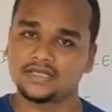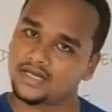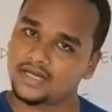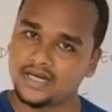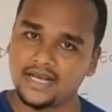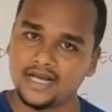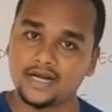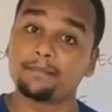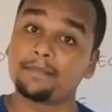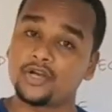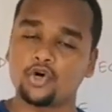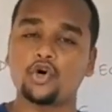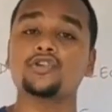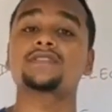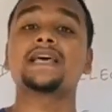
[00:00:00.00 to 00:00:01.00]
Clear?
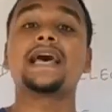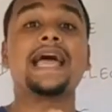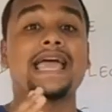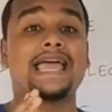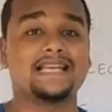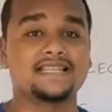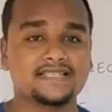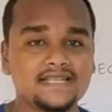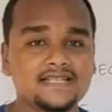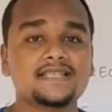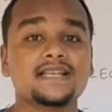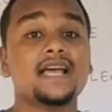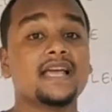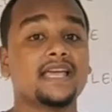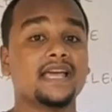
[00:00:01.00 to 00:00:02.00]
Because acids
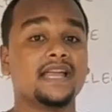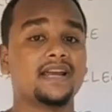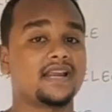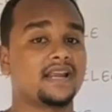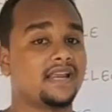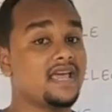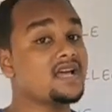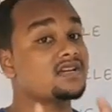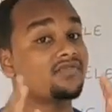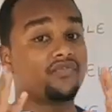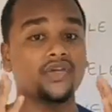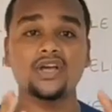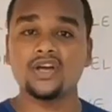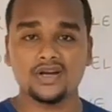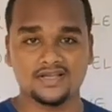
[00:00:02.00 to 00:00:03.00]
can react
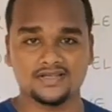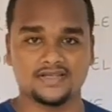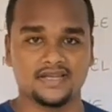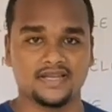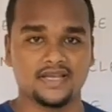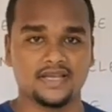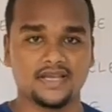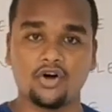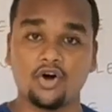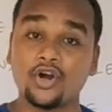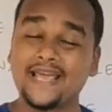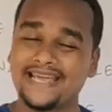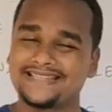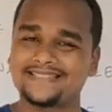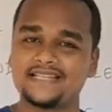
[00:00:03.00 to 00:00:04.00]
vigorously,
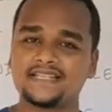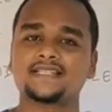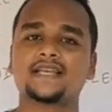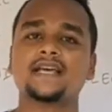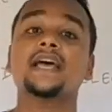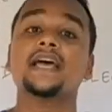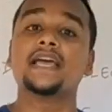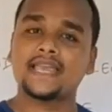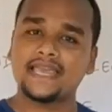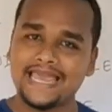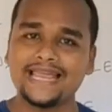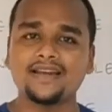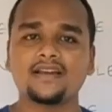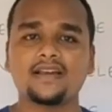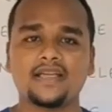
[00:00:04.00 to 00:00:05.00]
or acids
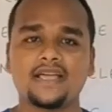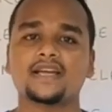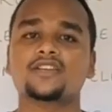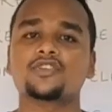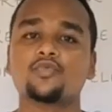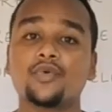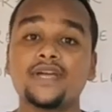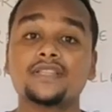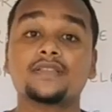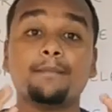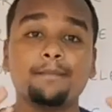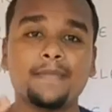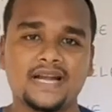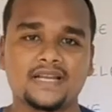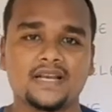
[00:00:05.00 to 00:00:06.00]
can react with
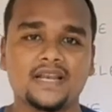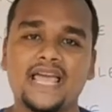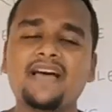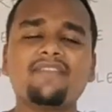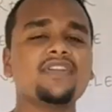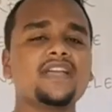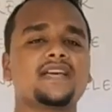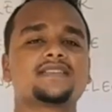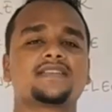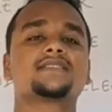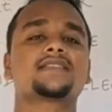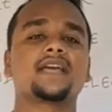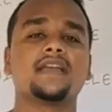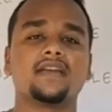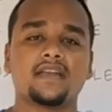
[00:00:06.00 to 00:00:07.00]
metal. Every acids
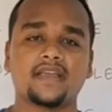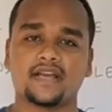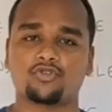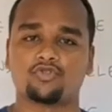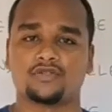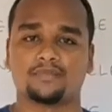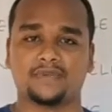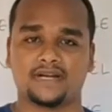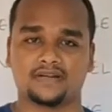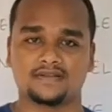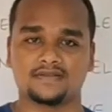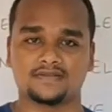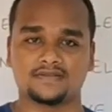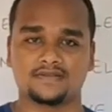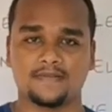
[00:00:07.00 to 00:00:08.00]
can react with metals.
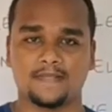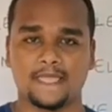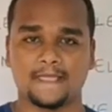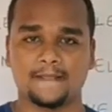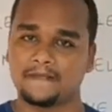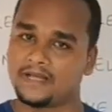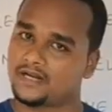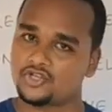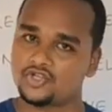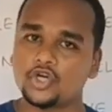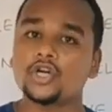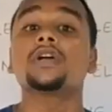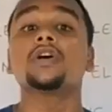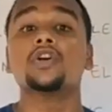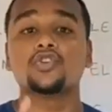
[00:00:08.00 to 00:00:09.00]

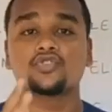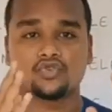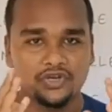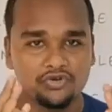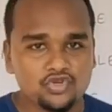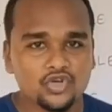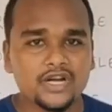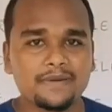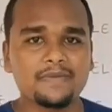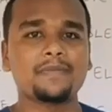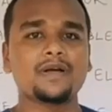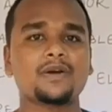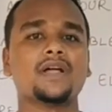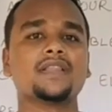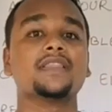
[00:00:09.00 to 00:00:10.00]
Understood? So you should
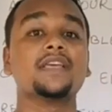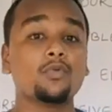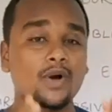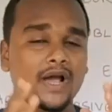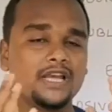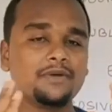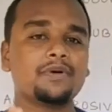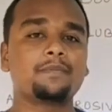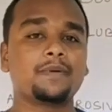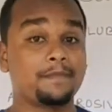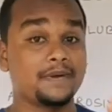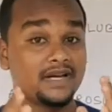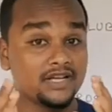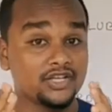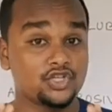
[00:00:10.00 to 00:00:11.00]
remember one thing, while you are
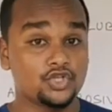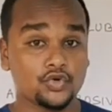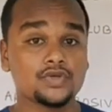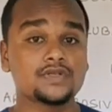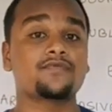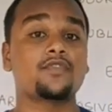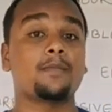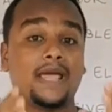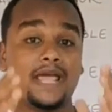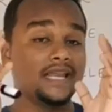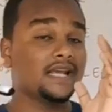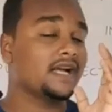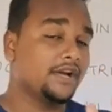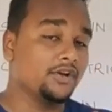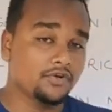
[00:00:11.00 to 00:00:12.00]
preparing juice from any
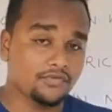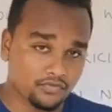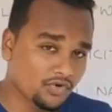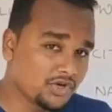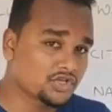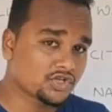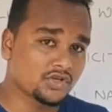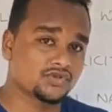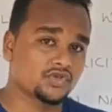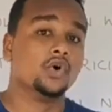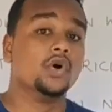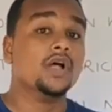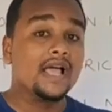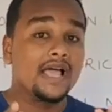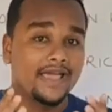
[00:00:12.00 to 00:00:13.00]
kind of fruits
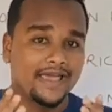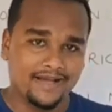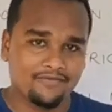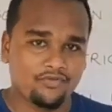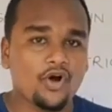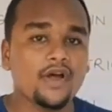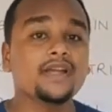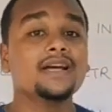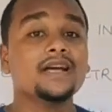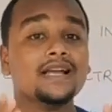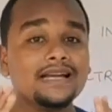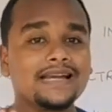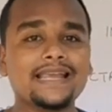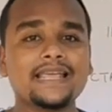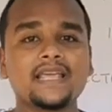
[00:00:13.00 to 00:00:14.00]
also, avoid
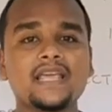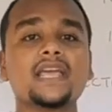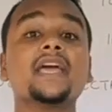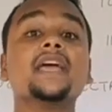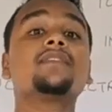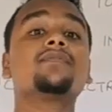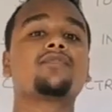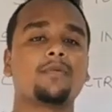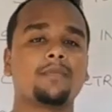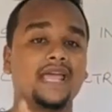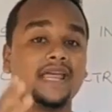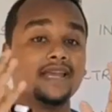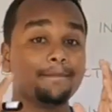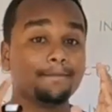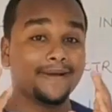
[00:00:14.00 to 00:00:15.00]
drinking it from
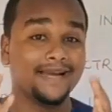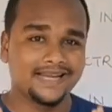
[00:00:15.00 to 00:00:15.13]
any